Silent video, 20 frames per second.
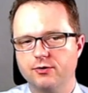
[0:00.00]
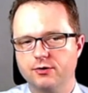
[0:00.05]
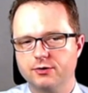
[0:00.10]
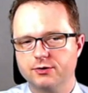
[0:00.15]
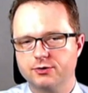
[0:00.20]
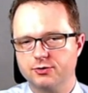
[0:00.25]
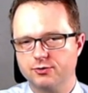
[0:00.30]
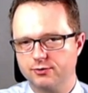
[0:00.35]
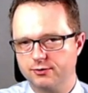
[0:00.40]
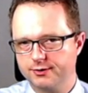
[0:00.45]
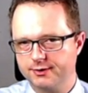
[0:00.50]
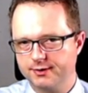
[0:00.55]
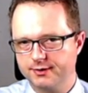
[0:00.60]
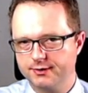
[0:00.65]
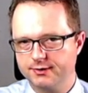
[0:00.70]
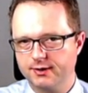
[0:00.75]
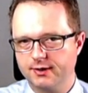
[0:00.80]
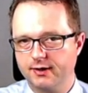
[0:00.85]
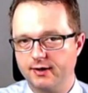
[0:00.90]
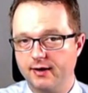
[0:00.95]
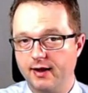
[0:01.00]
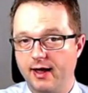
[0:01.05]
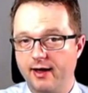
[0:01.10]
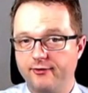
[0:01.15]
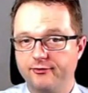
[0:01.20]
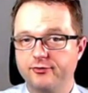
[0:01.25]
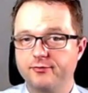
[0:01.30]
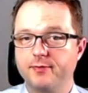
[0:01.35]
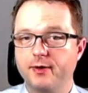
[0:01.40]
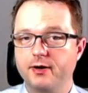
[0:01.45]
sources in
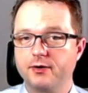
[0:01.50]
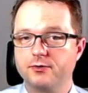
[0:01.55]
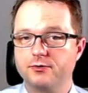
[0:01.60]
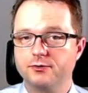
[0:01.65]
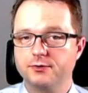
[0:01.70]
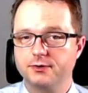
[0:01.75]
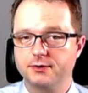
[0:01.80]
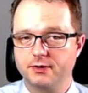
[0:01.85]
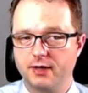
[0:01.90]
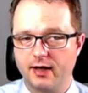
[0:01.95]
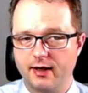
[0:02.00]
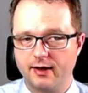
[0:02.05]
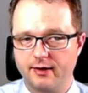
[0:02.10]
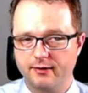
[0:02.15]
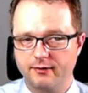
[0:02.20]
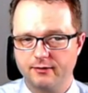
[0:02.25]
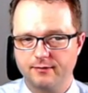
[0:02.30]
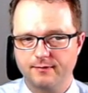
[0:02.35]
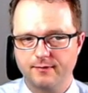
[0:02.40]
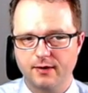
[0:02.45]
alphabetical style.